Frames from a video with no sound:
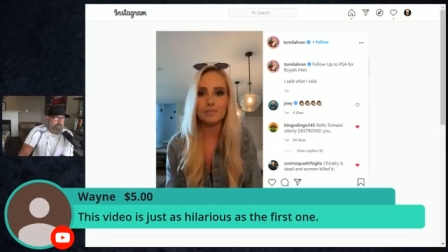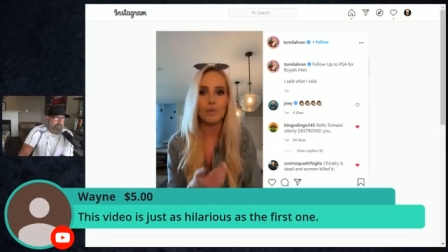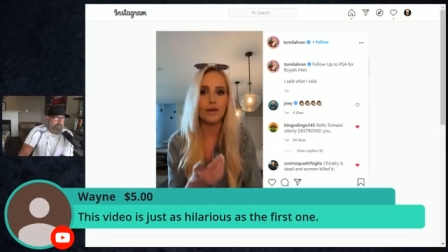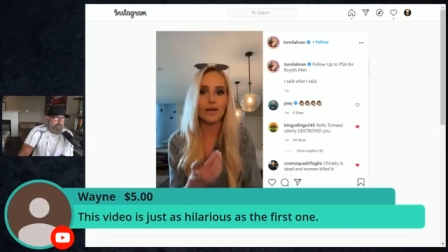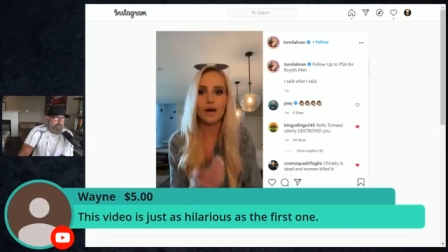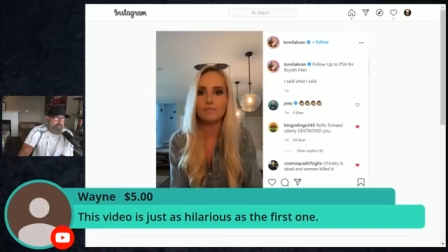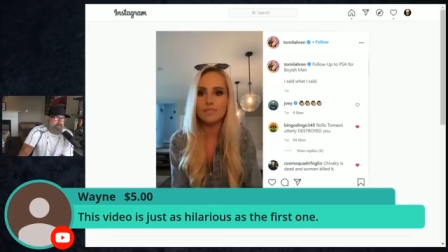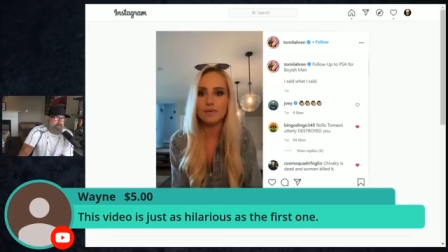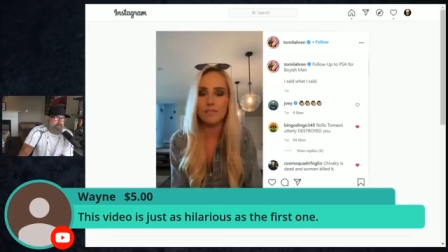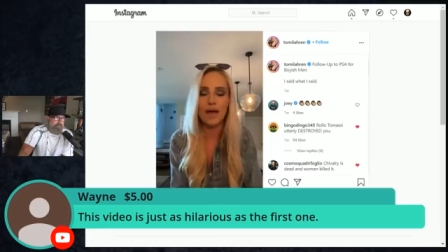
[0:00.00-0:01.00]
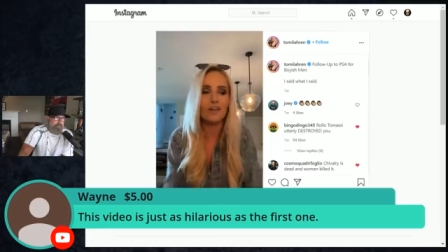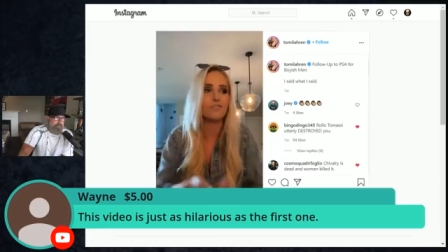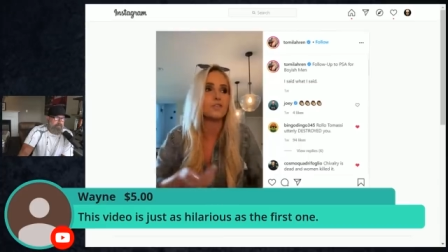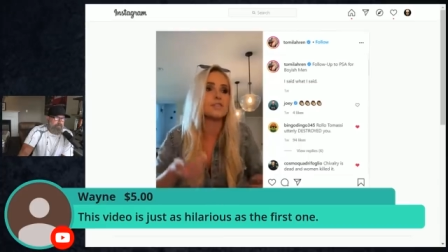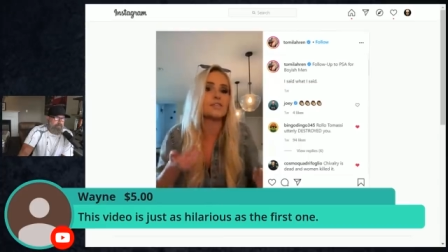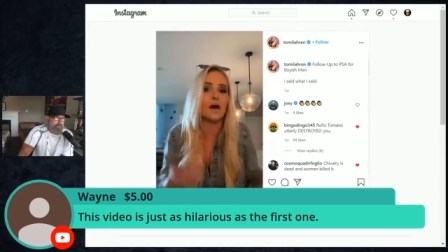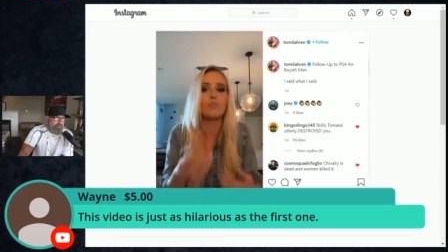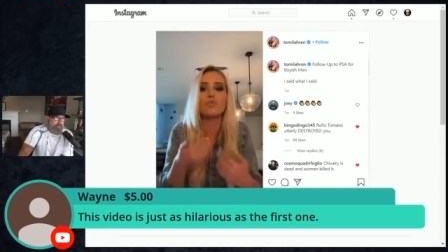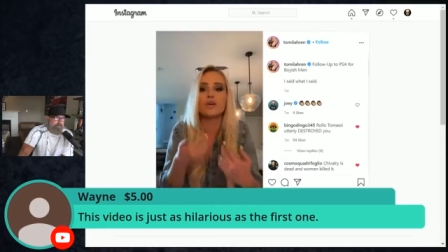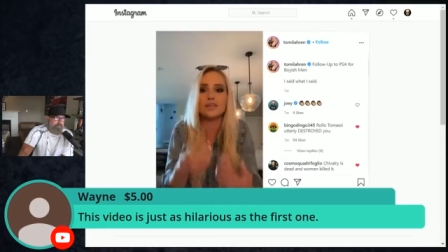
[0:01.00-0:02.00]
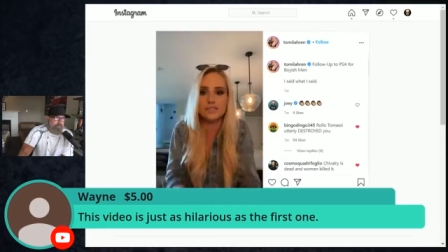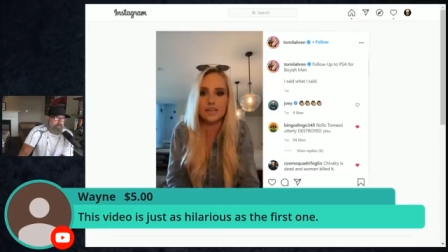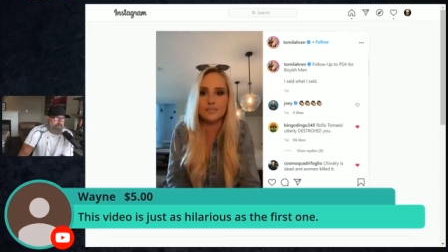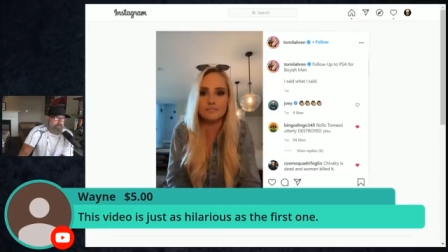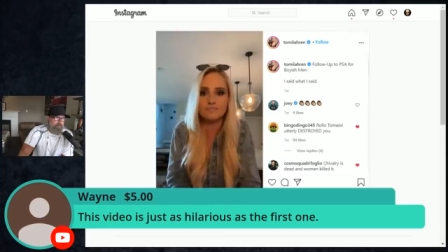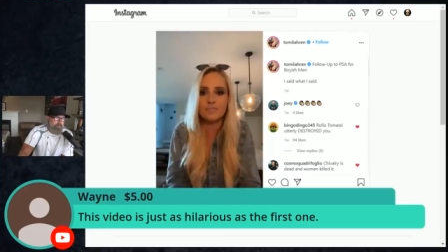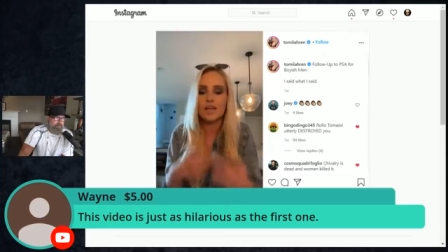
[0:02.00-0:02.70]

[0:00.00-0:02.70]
But when it comes to men, for some reason,